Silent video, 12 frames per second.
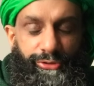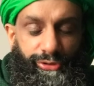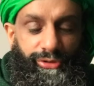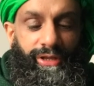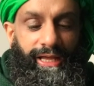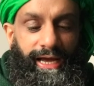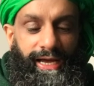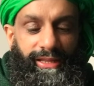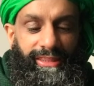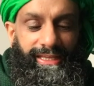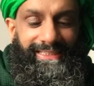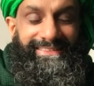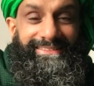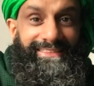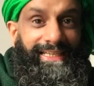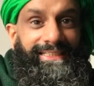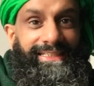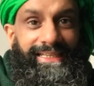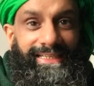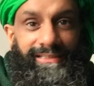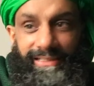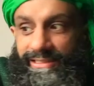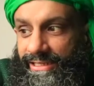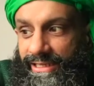through, how they intended
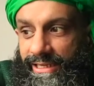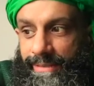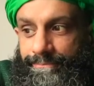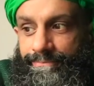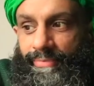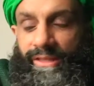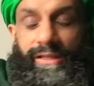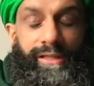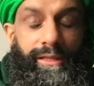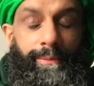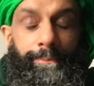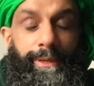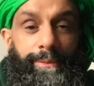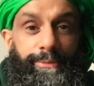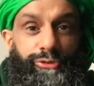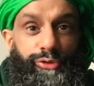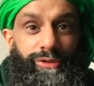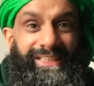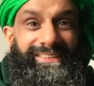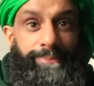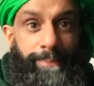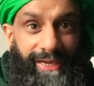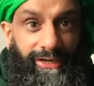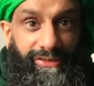people to
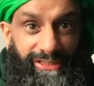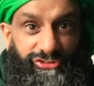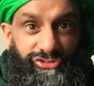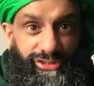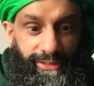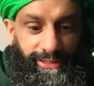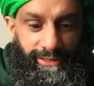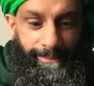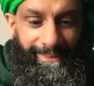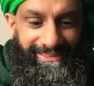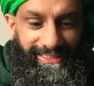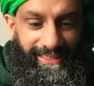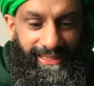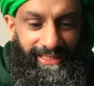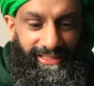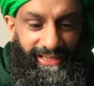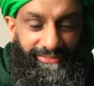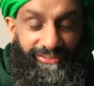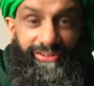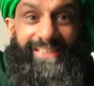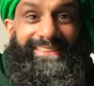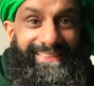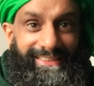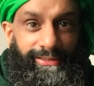experience the biscuit that they have
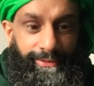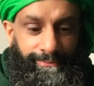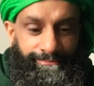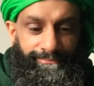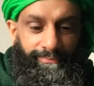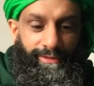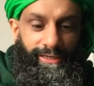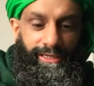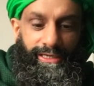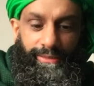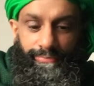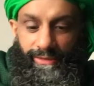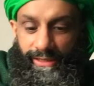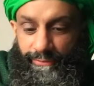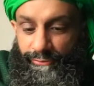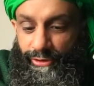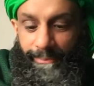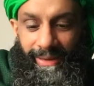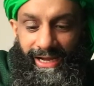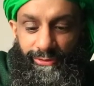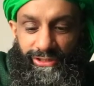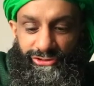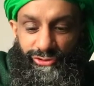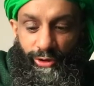created. For
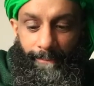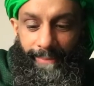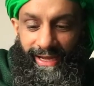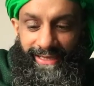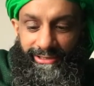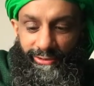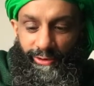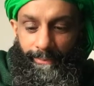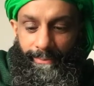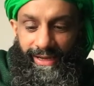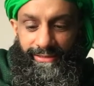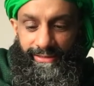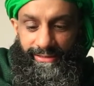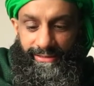£1 it's not bad.